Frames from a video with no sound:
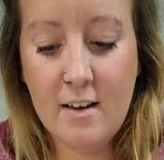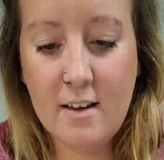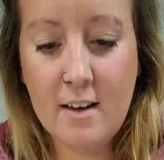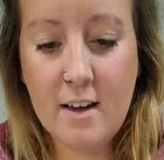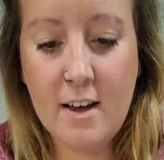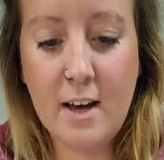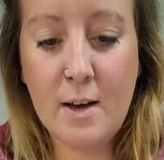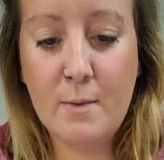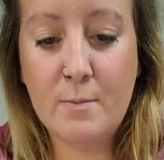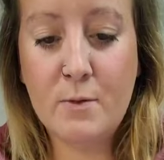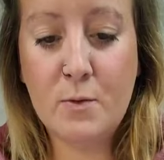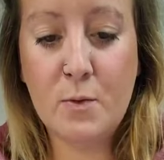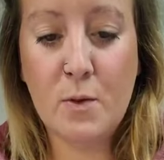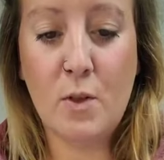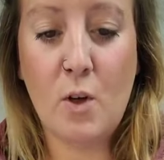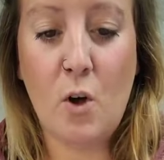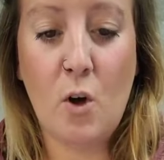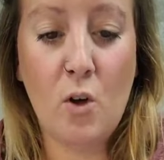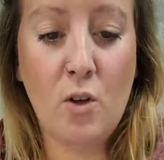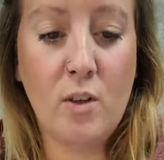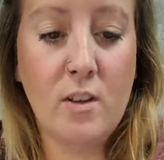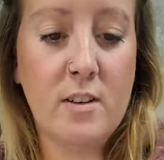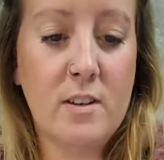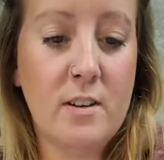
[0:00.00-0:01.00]
cups with
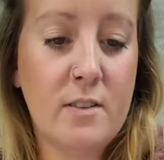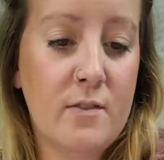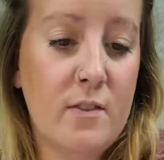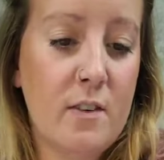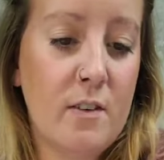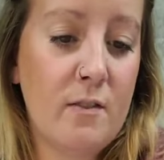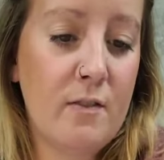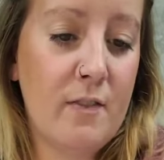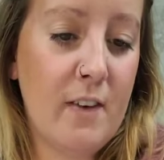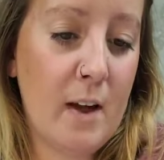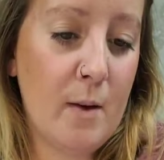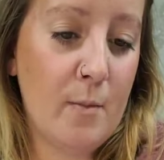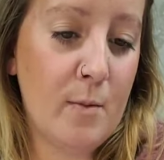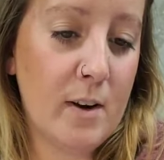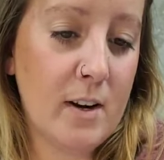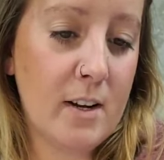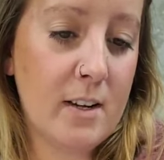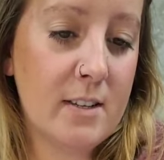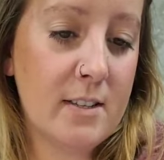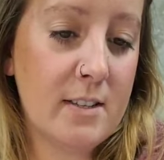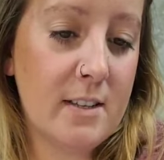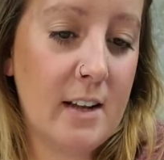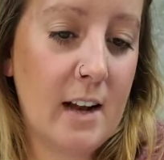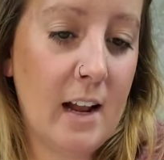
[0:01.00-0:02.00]
all the different
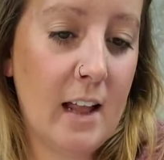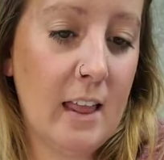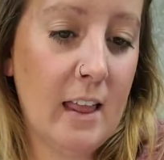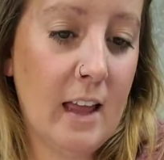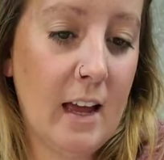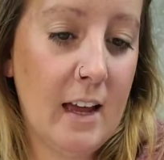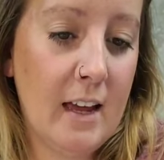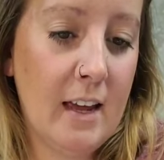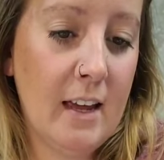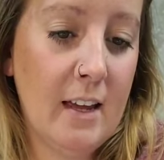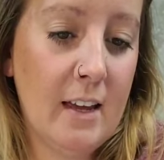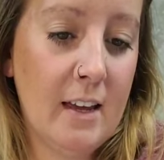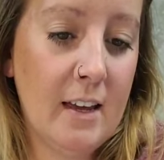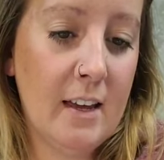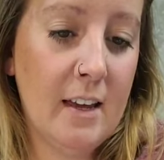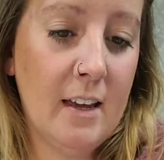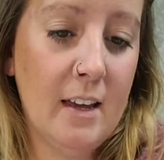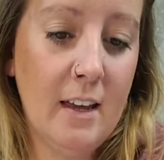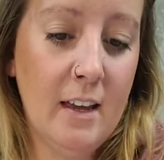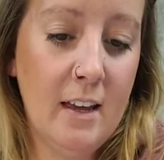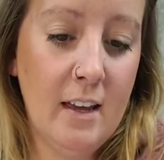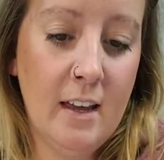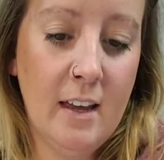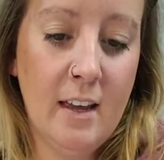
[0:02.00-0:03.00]
fabrics that I like
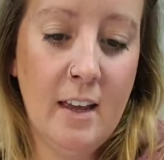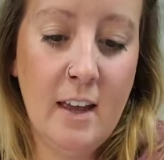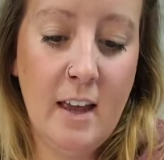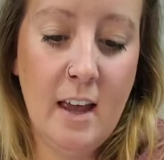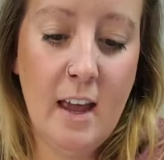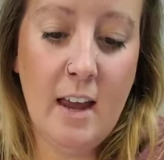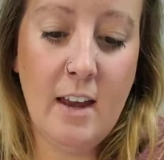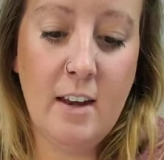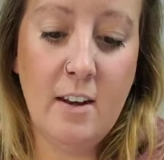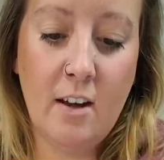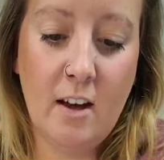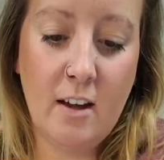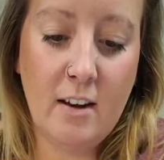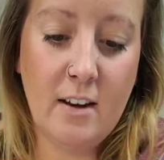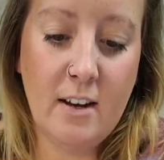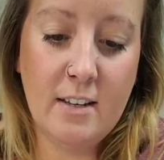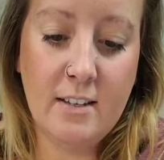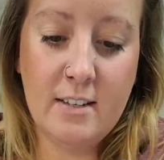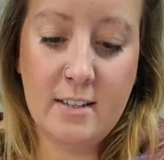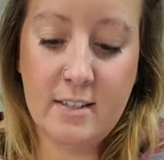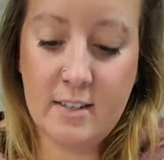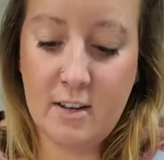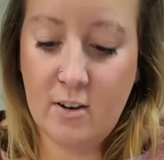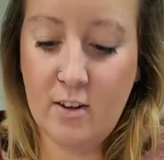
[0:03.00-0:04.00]
and not
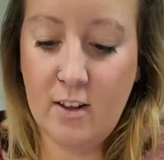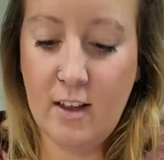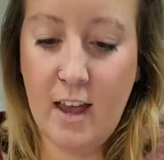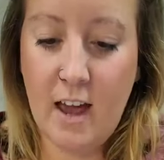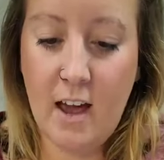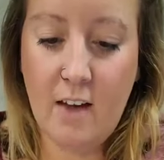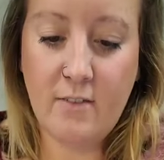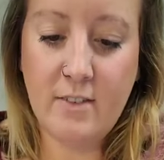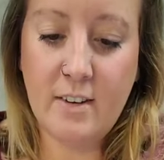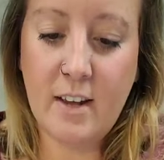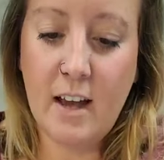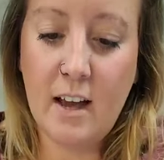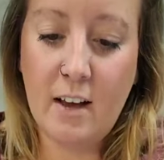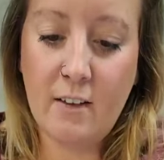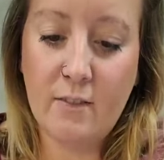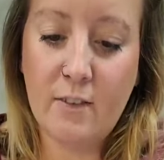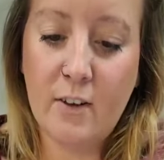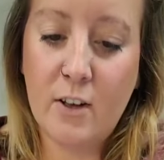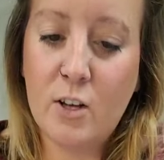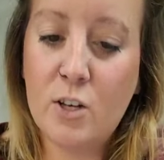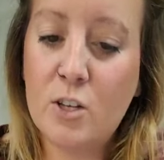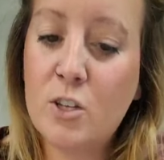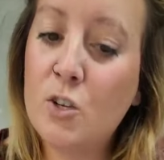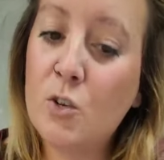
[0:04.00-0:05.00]
necessarily have to have
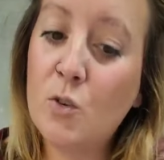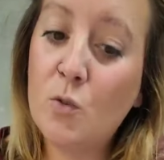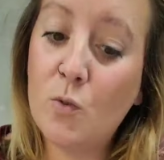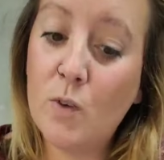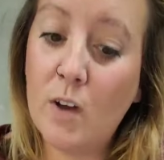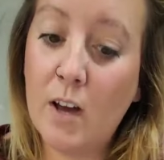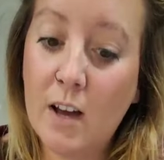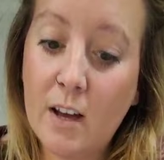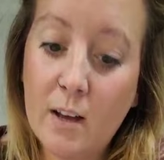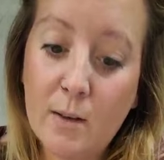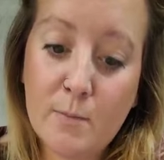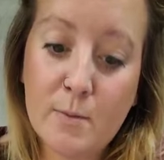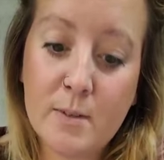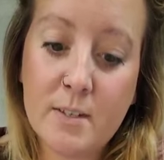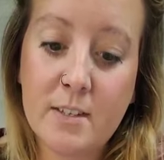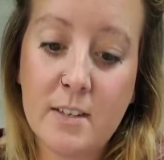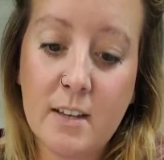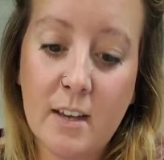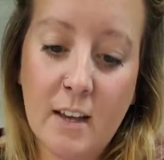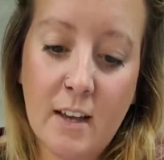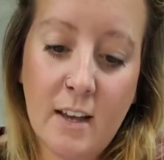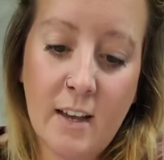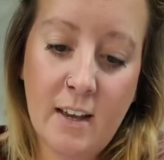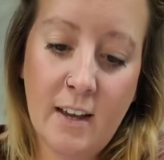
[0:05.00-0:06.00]
2
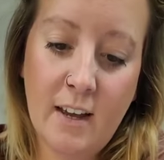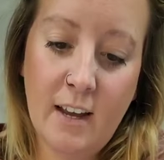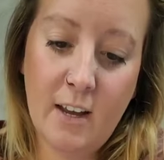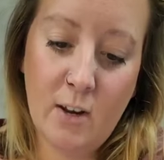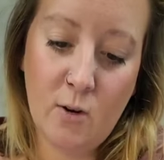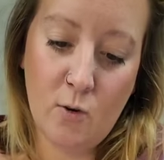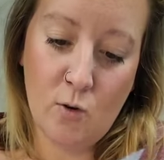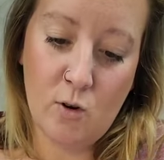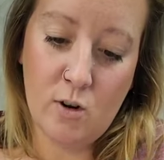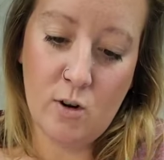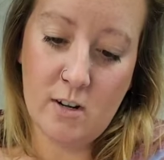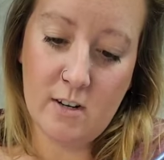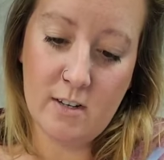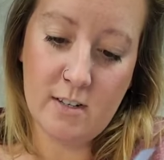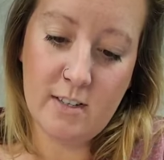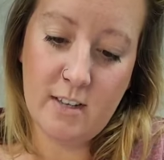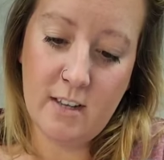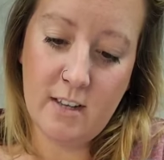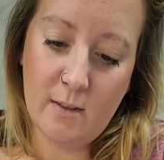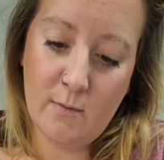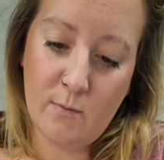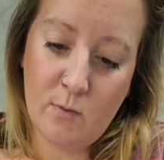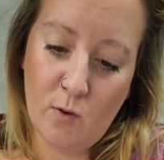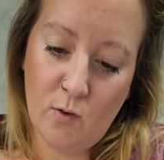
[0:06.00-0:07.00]
cups in order to
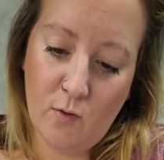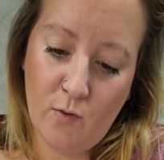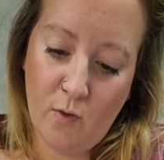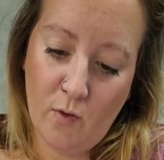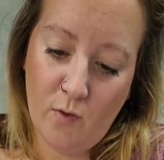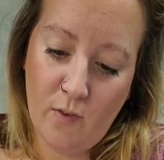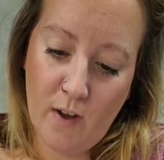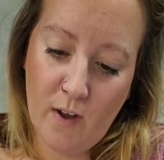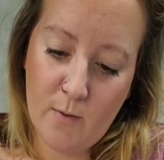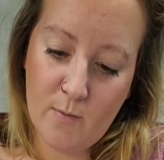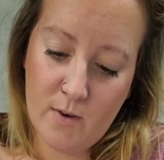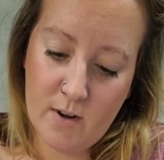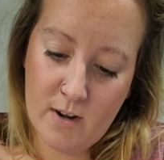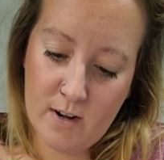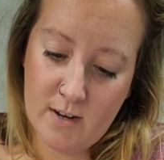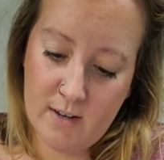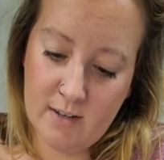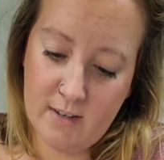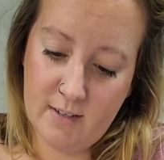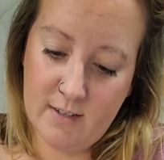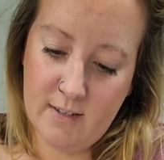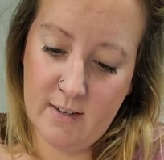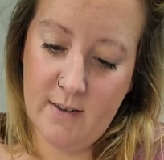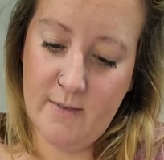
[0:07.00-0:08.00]
see the beautiful
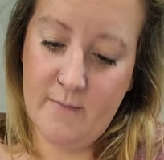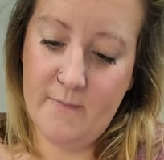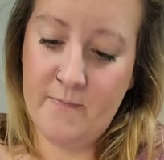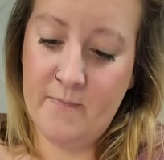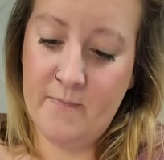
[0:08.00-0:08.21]
fabrics.